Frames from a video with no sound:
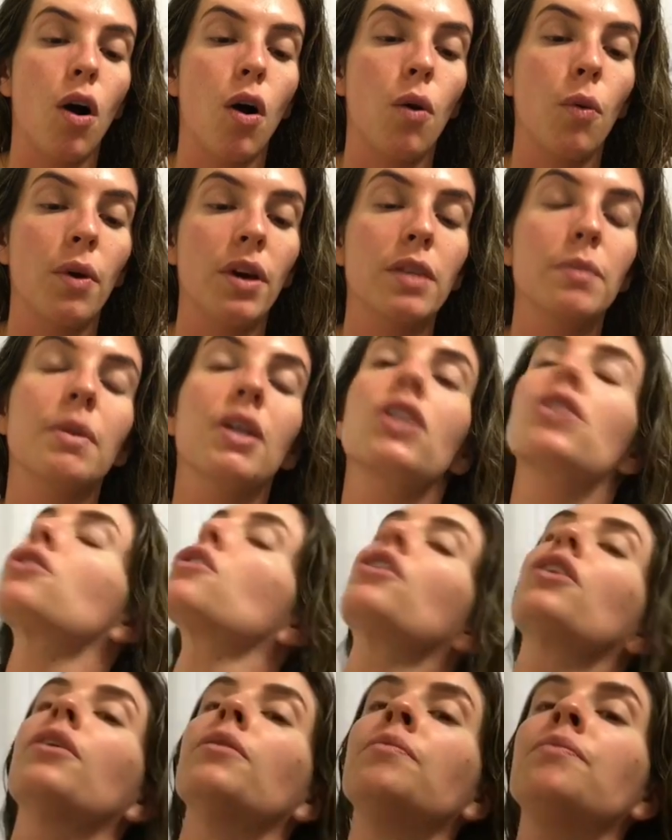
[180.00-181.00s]
always make
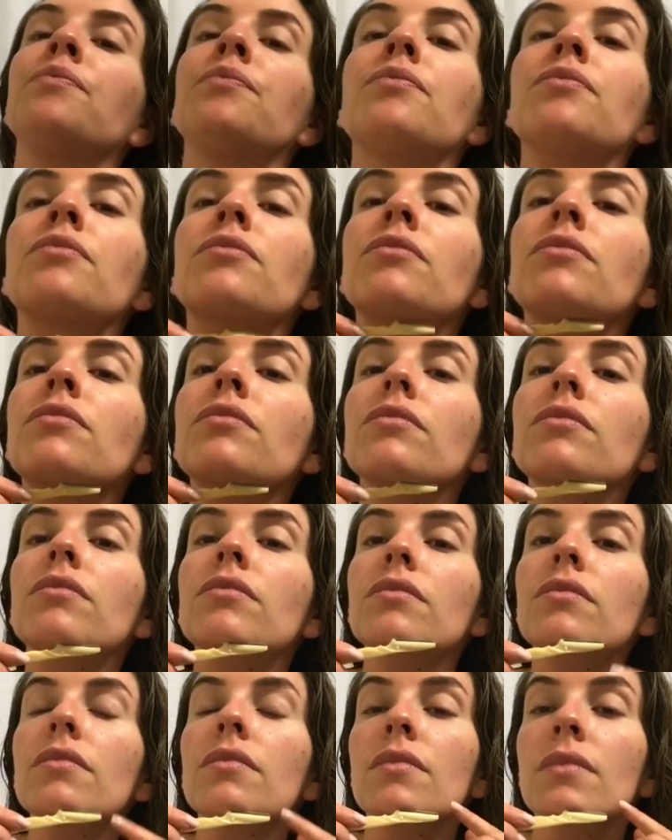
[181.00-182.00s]
sure
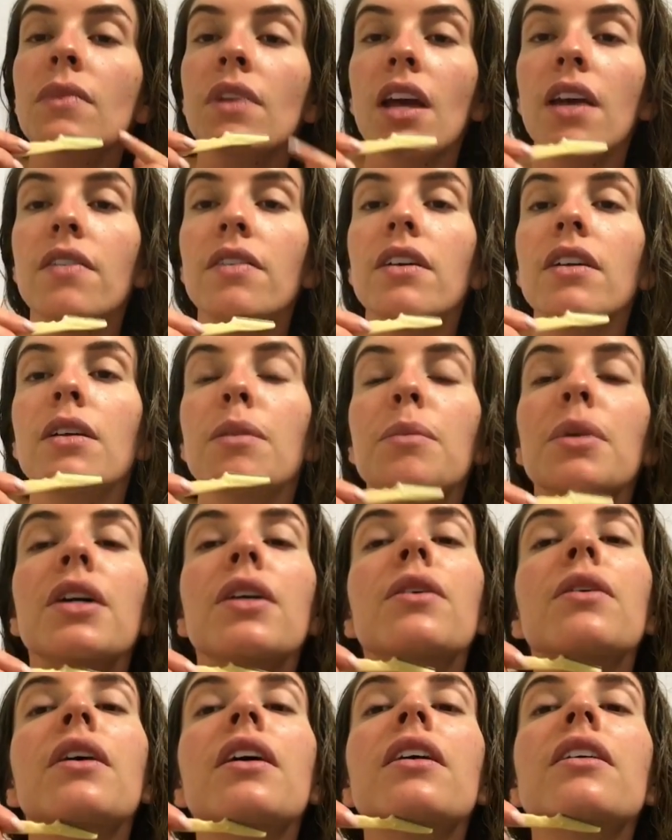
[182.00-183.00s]
I have a clean
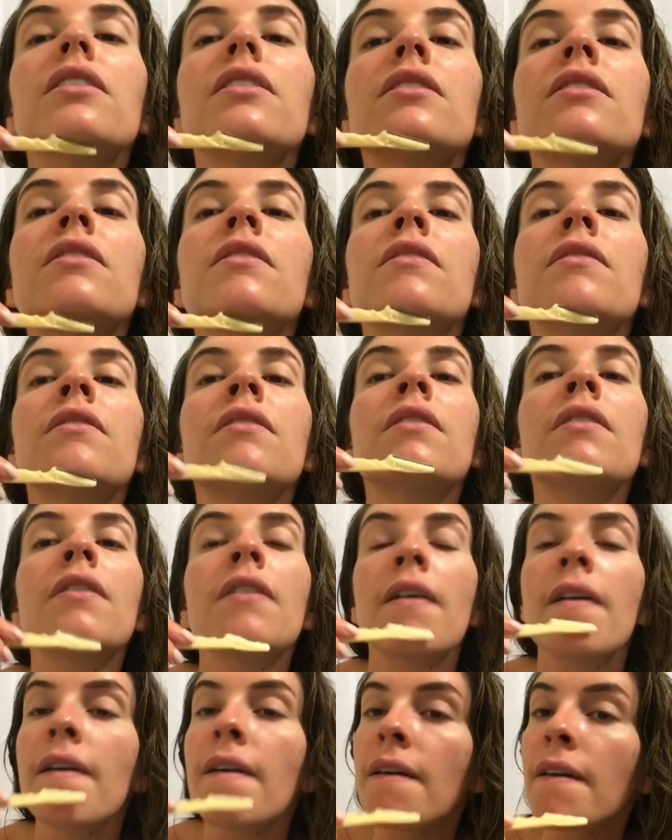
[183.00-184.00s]
pillowcase,
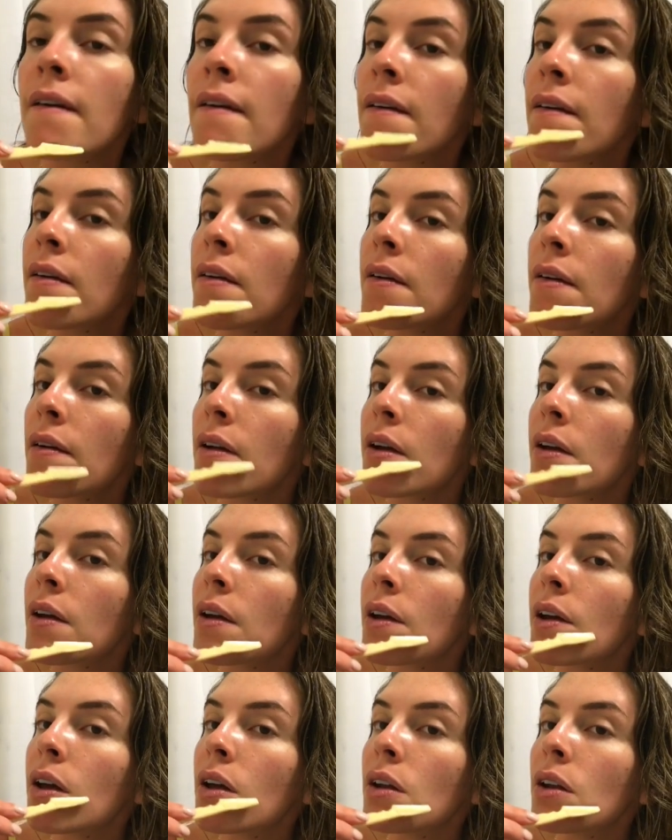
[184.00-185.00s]

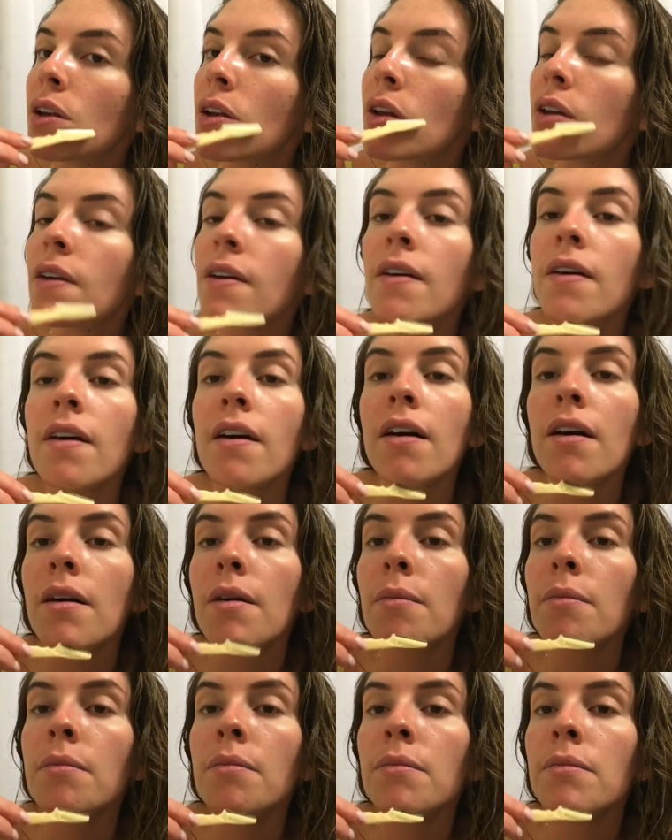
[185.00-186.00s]
and
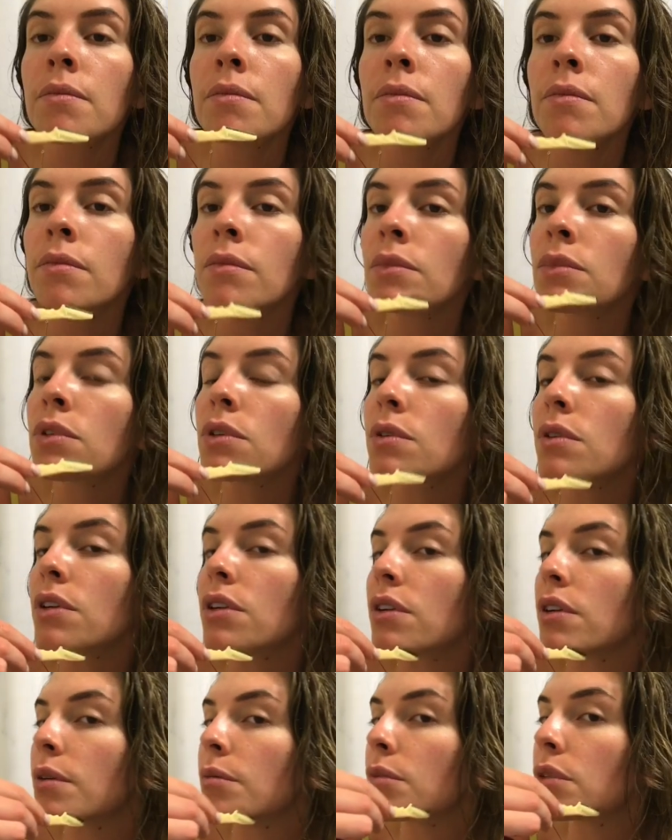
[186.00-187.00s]
so
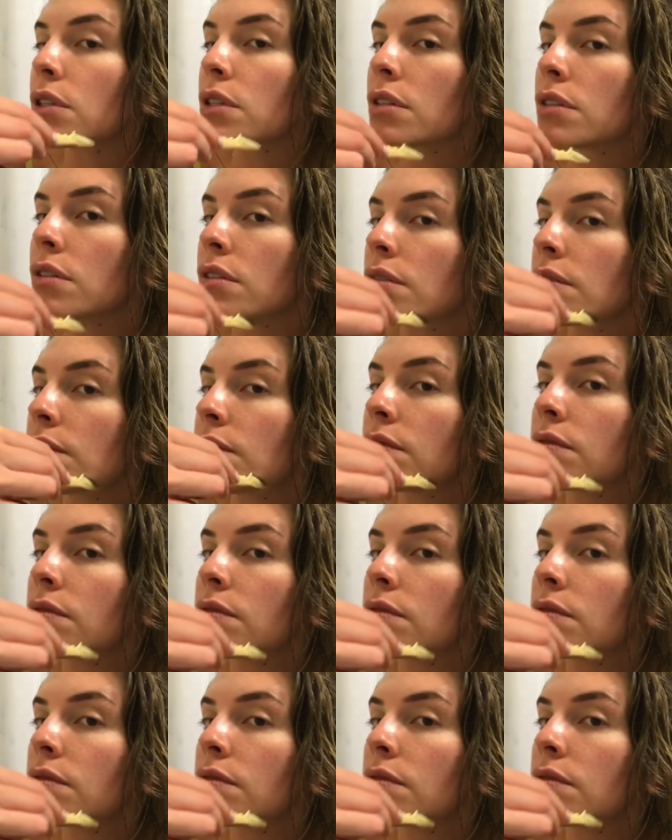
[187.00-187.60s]
literally I'm just